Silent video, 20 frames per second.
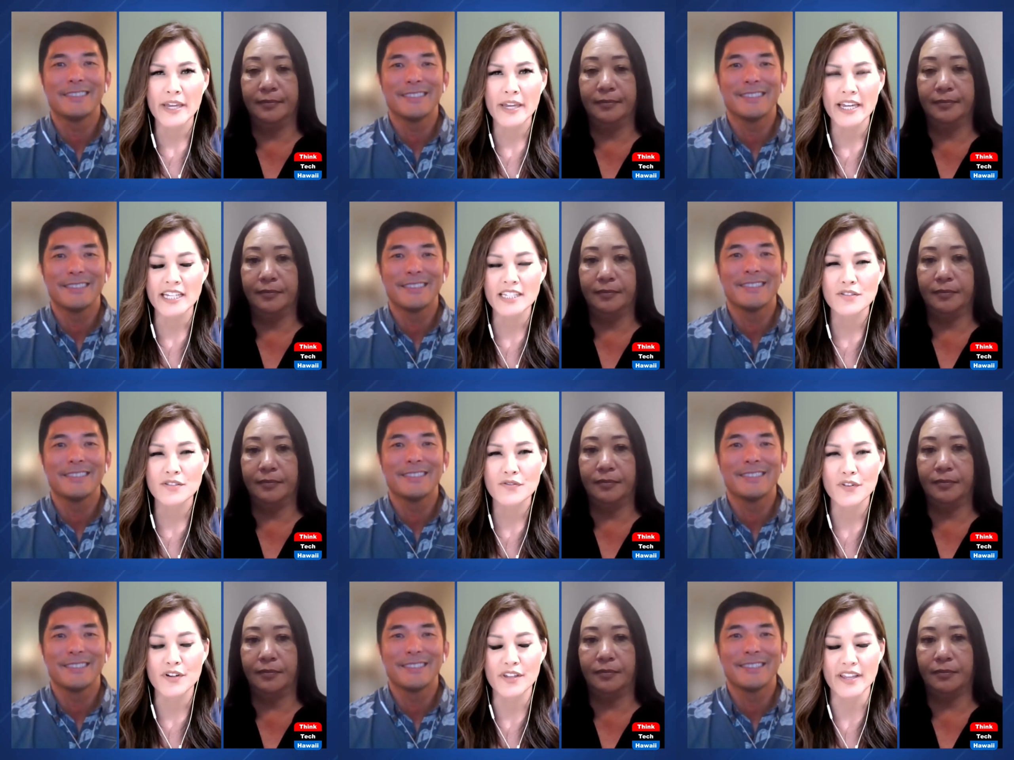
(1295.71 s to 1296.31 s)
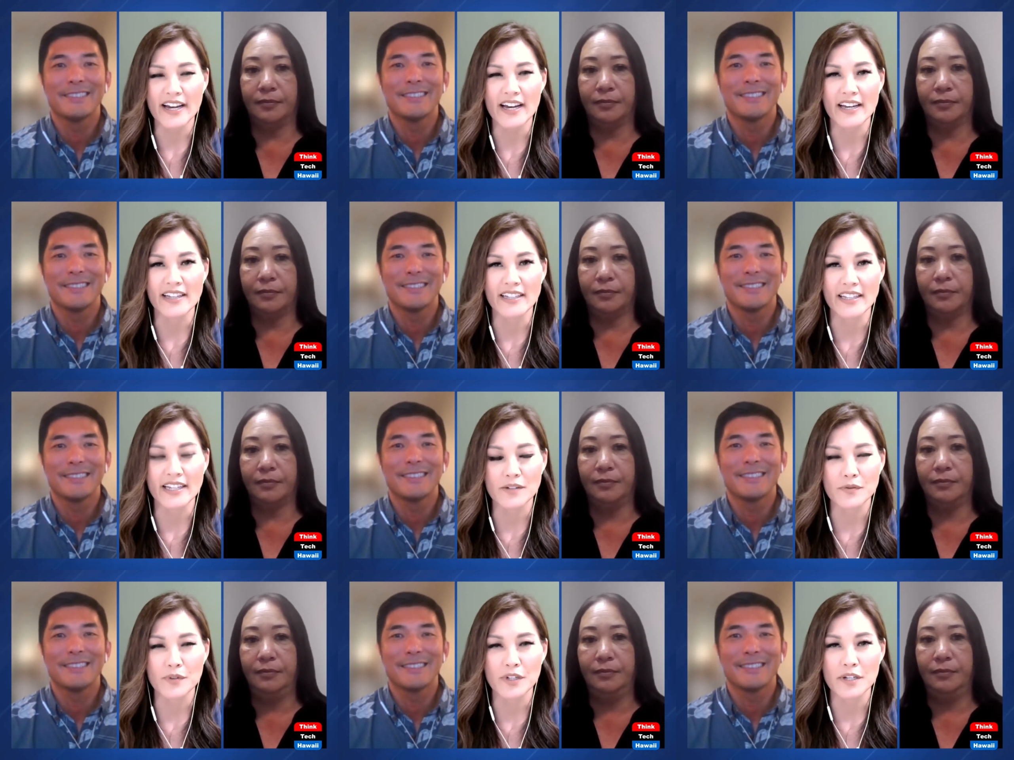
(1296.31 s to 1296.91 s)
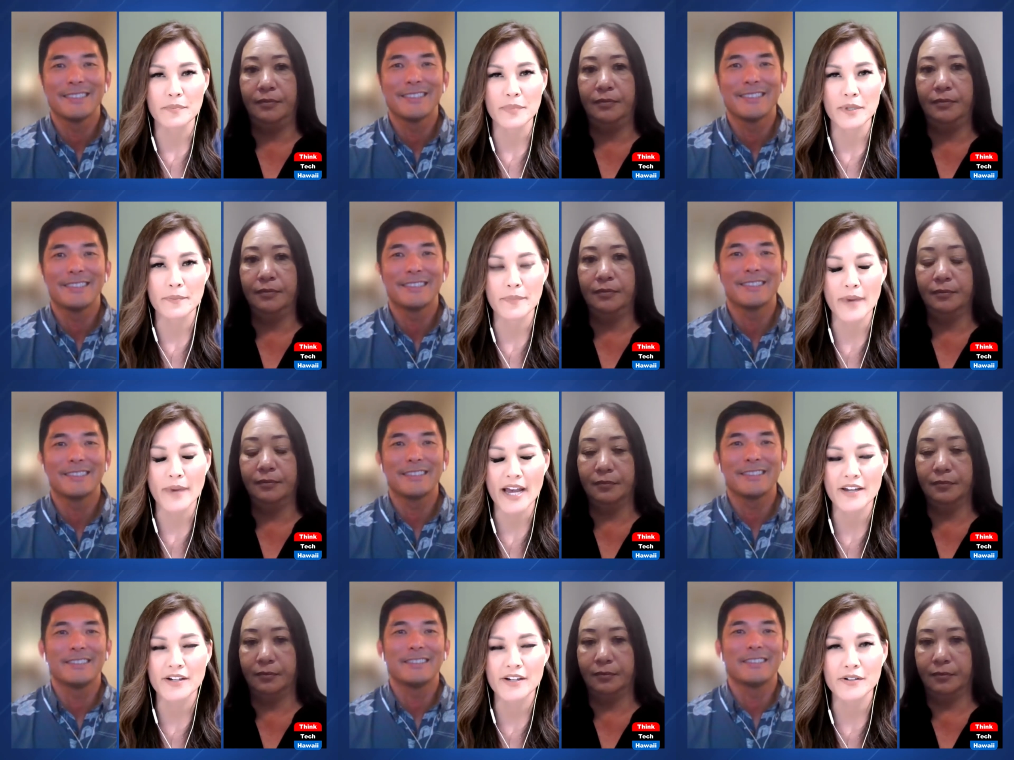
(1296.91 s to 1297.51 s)
Speaker 1: pays for that like would it be
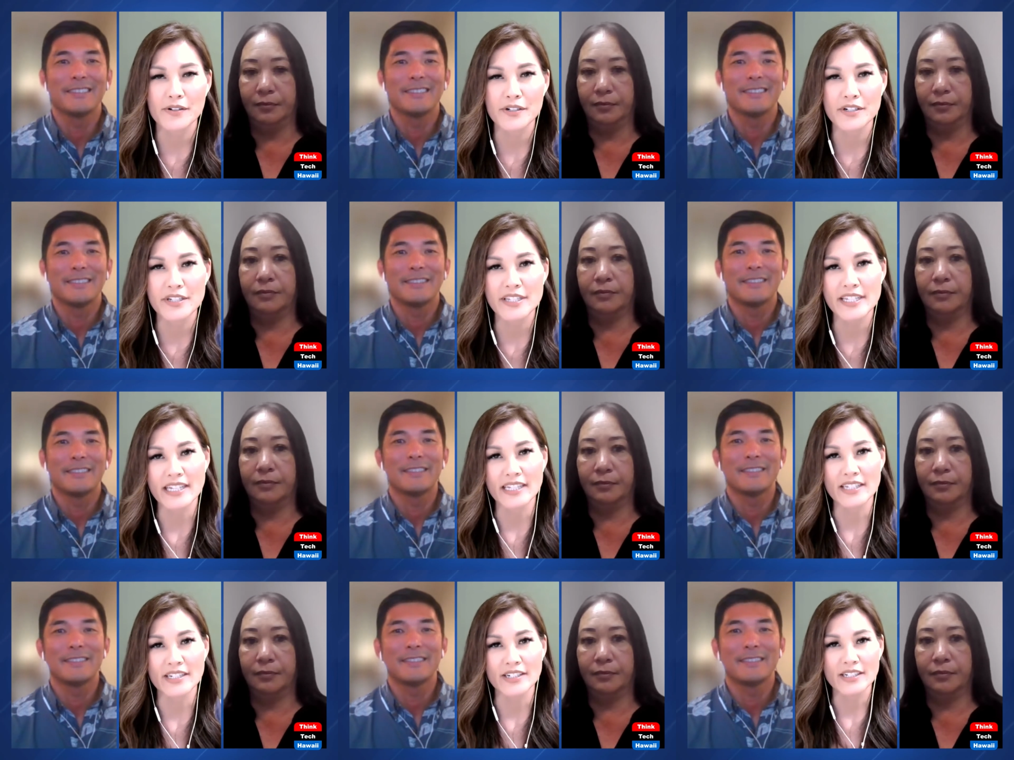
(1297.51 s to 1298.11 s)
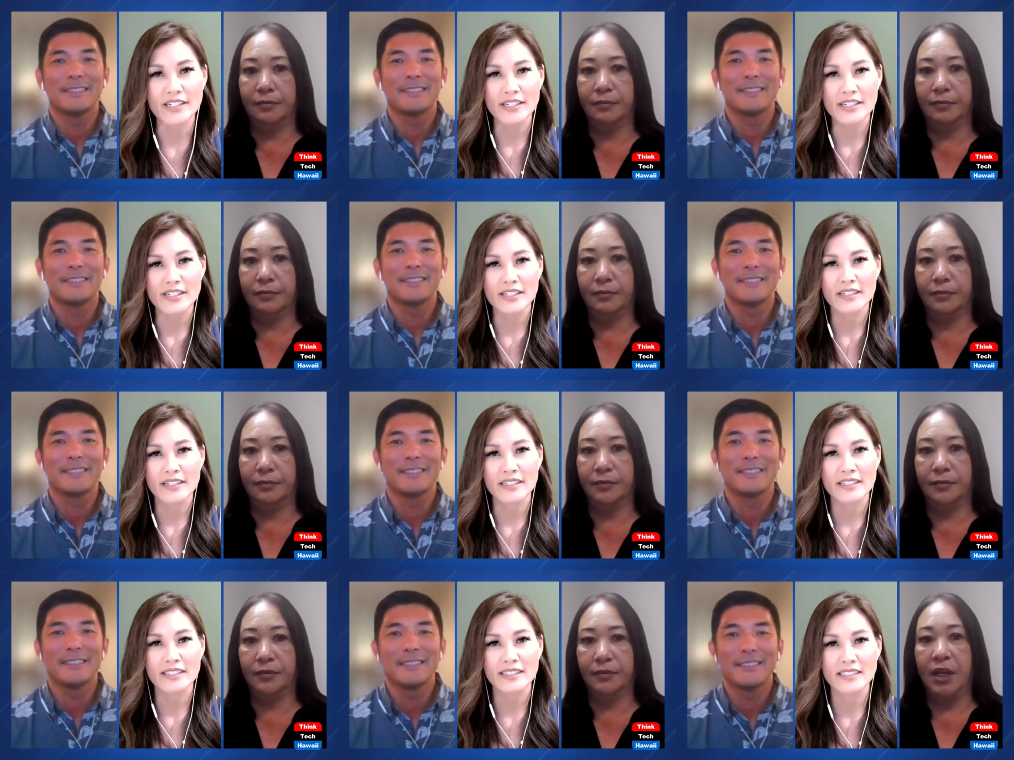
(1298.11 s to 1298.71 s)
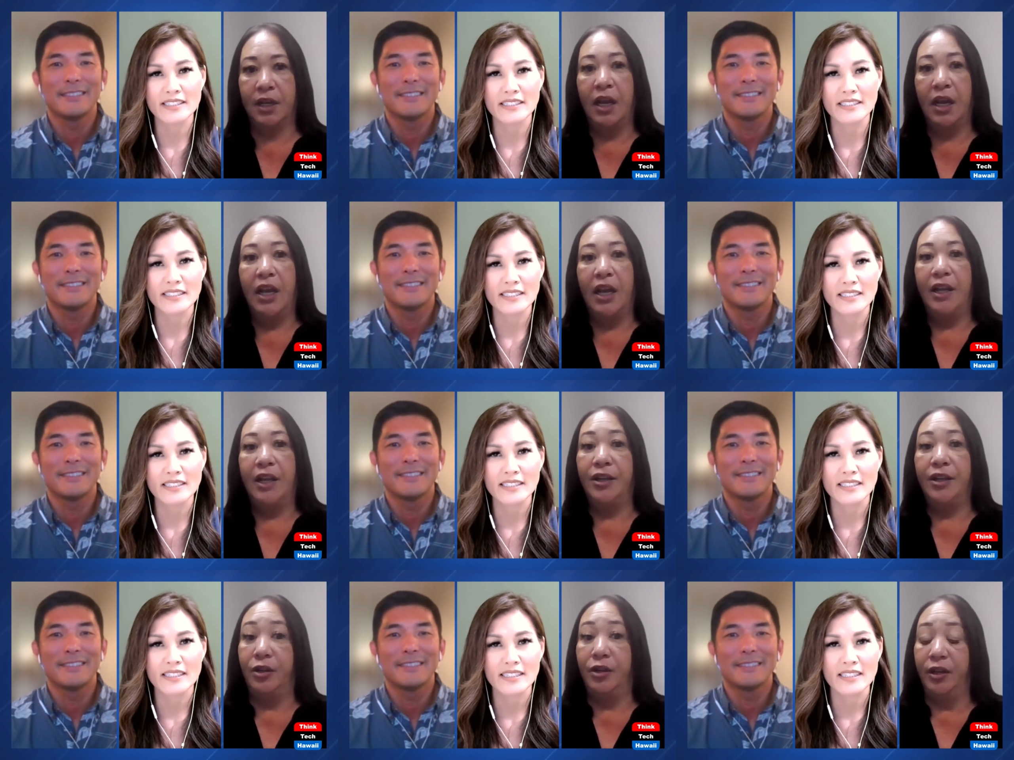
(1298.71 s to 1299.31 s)
buyer or seller
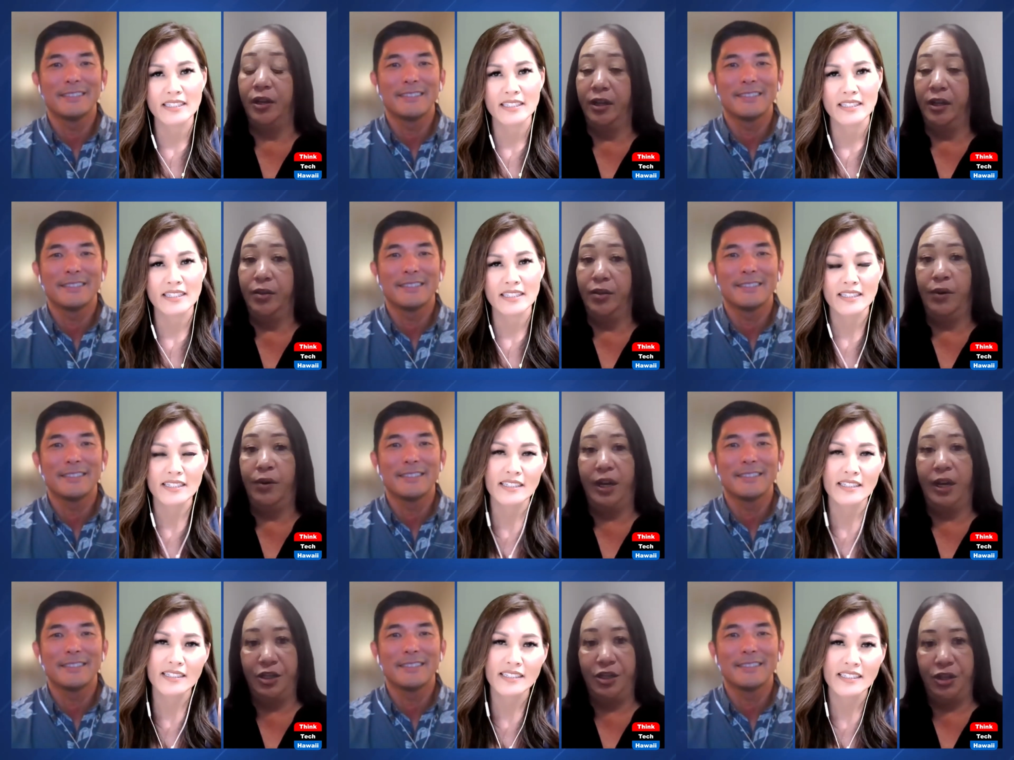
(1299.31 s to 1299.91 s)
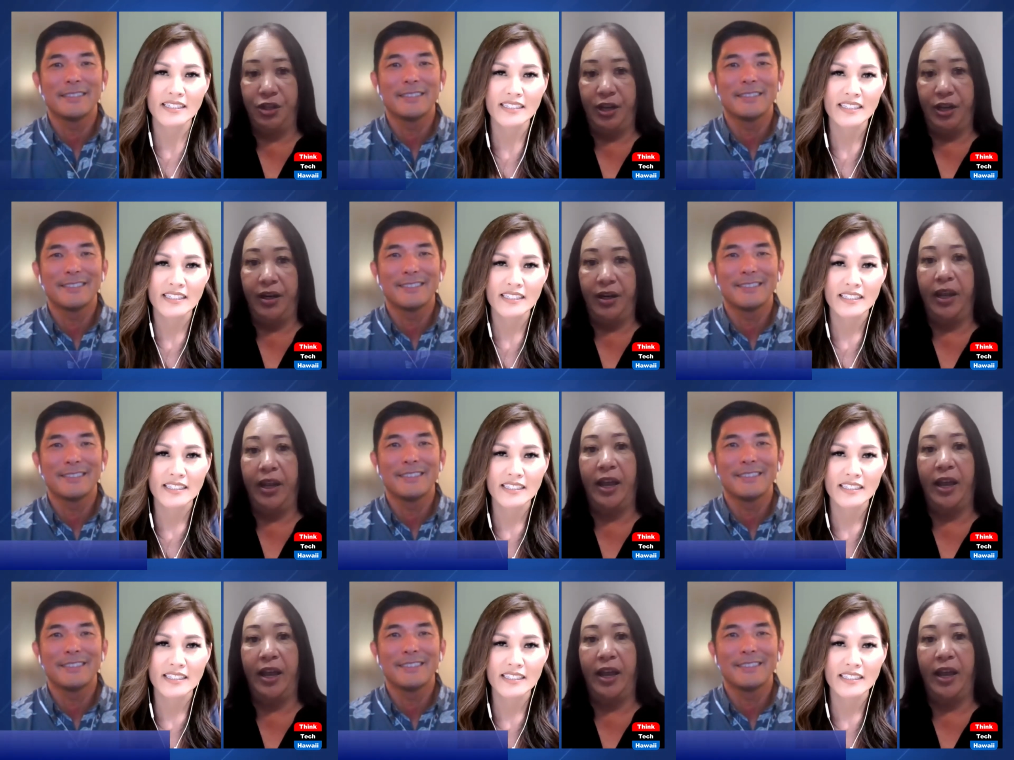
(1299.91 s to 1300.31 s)
Good question.